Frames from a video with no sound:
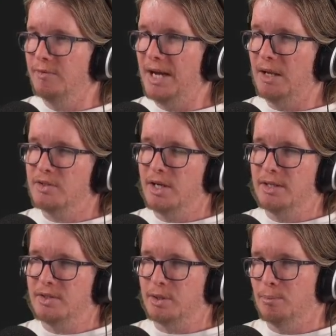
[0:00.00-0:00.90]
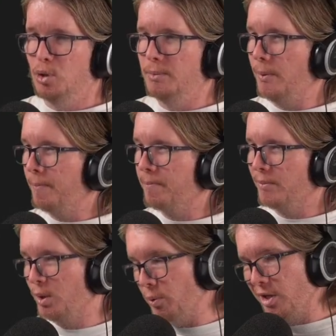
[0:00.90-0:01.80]
outsiders at the moment.
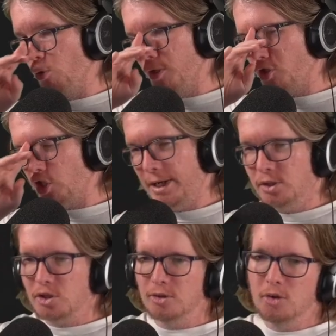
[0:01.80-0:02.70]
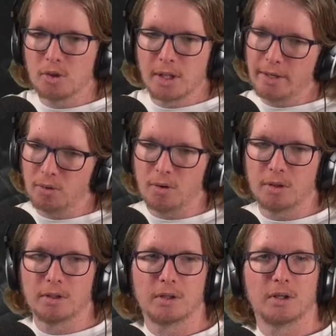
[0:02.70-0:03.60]
We can always change the law later
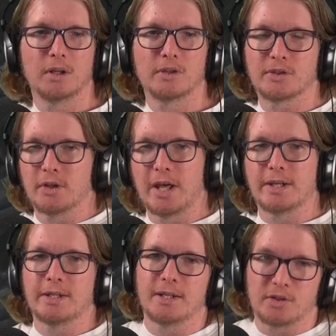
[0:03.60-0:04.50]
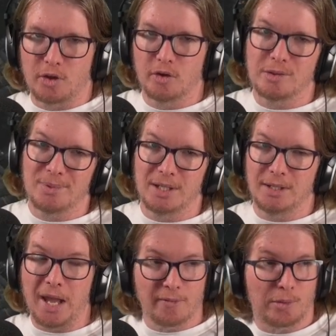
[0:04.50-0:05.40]
on so that it is going to
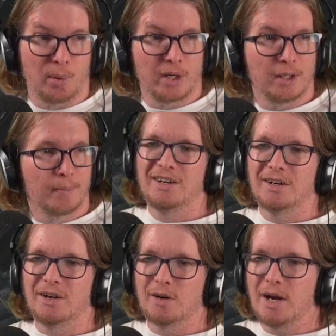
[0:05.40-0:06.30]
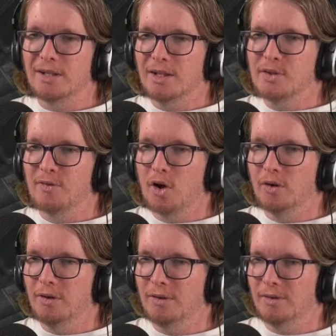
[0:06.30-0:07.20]
be everybody. All right, let's vote.
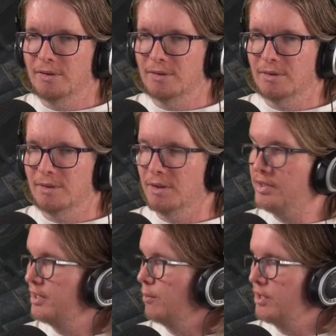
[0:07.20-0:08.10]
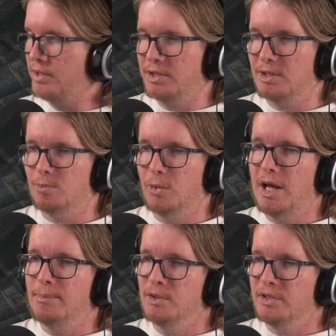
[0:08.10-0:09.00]
Let's see what
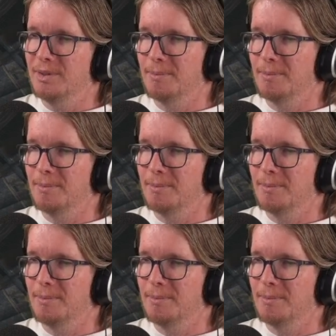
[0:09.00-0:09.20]
happens.